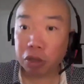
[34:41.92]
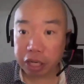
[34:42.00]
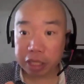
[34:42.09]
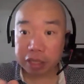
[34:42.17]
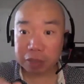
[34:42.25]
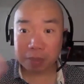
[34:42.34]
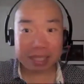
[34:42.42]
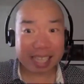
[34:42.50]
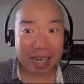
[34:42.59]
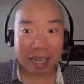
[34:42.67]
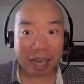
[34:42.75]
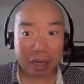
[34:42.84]
changes, but
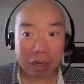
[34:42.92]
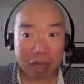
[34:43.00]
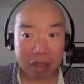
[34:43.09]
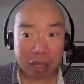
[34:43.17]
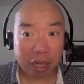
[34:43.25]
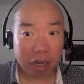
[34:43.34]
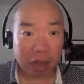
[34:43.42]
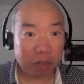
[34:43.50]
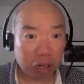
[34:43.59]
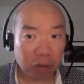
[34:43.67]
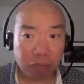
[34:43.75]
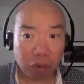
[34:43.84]
sadly, I think I'll have a
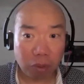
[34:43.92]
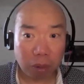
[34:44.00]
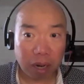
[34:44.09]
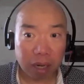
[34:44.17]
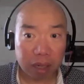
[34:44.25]
job for a while